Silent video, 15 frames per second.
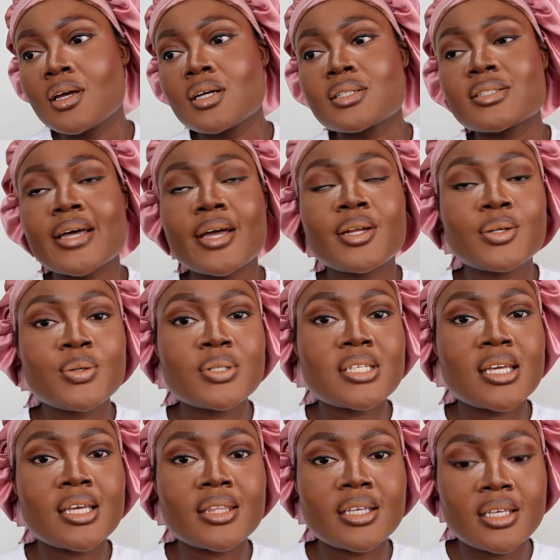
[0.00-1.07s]

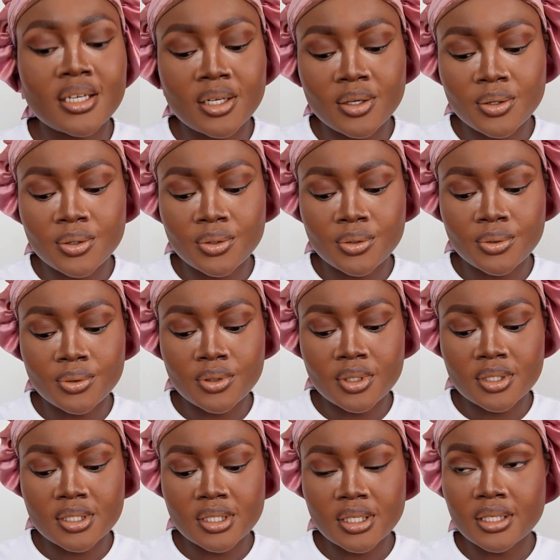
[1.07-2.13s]
diluting the yellow
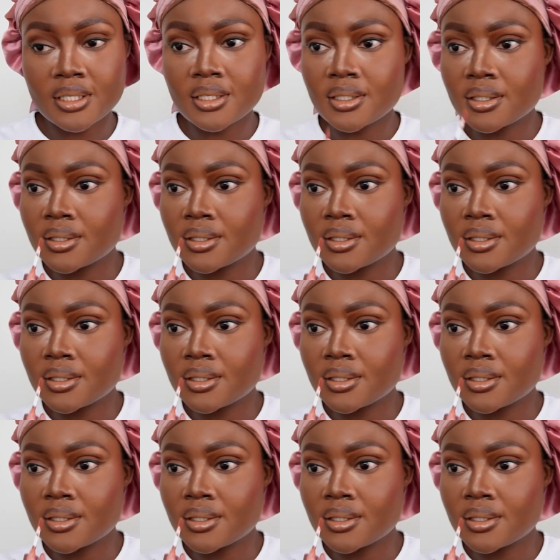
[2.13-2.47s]
concealer.